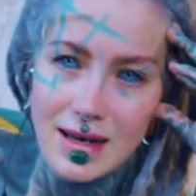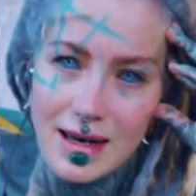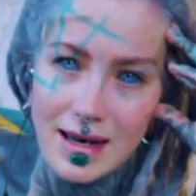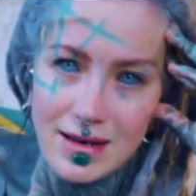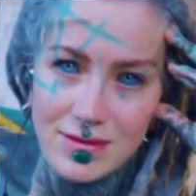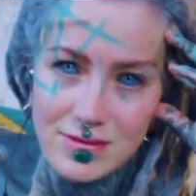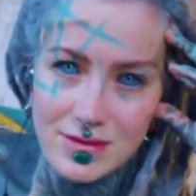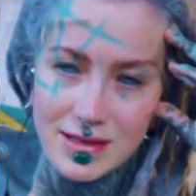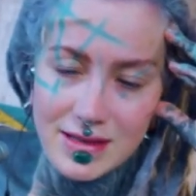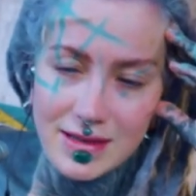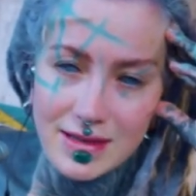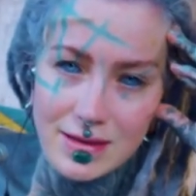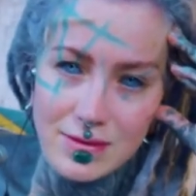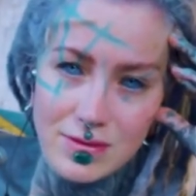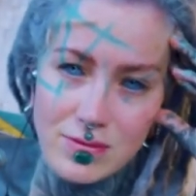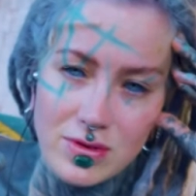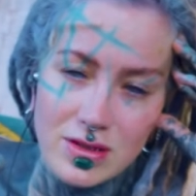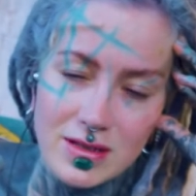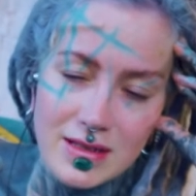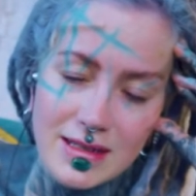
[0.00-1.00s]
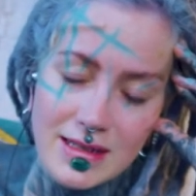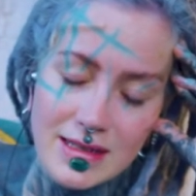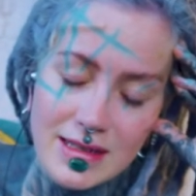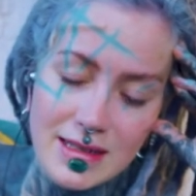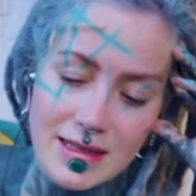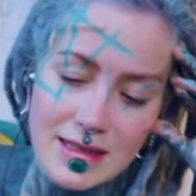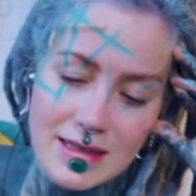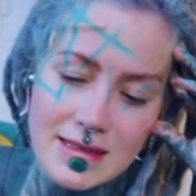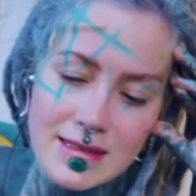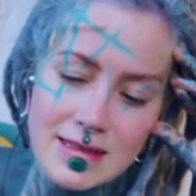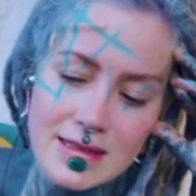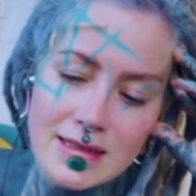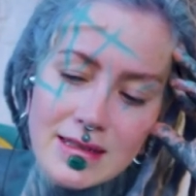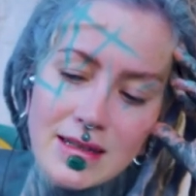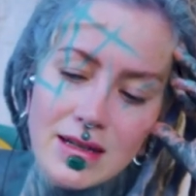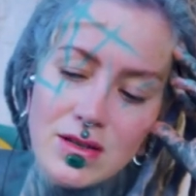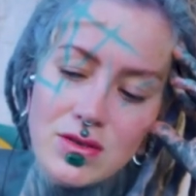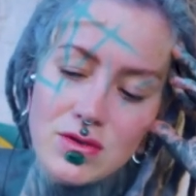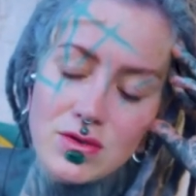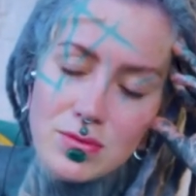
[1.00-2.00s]
everything what he needs
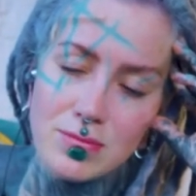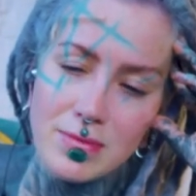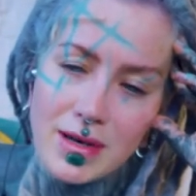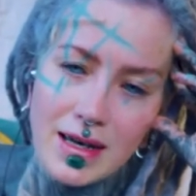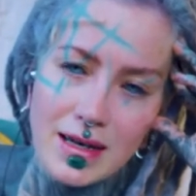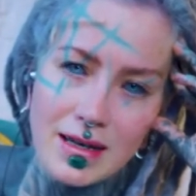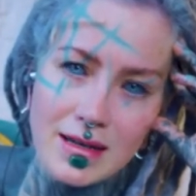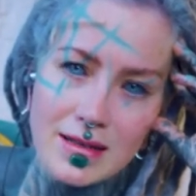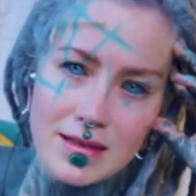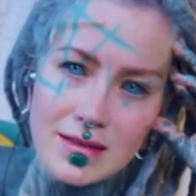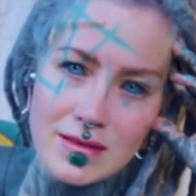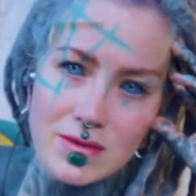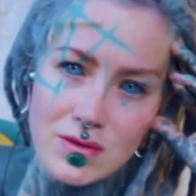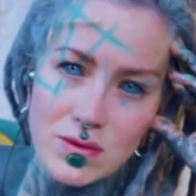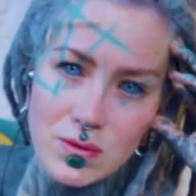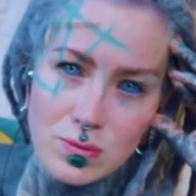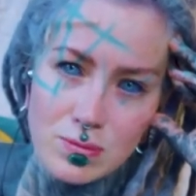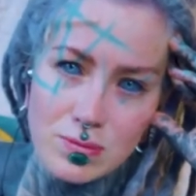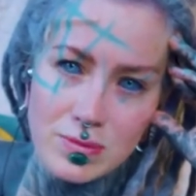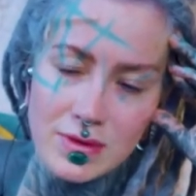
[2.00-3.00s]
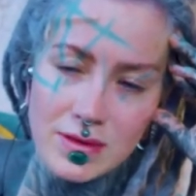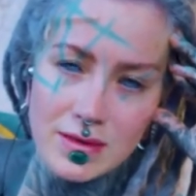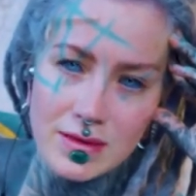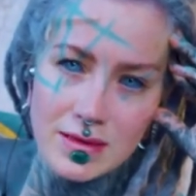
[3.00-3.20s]
to make this soup.